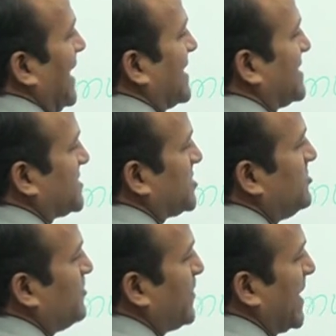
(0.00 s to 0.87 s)

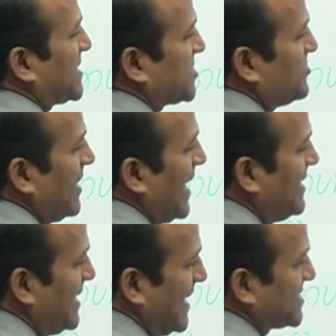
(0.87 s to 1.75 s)
aggressive, passive
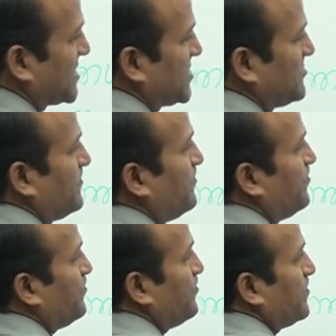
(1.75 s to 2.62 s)
and assertive.
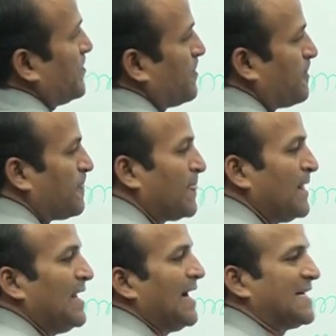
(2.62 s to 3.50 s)

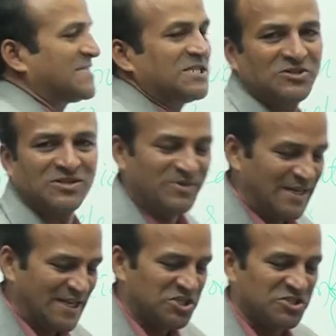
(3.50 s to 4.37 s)
Assertive
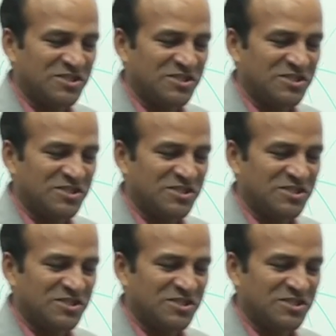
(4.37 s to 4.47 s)
communication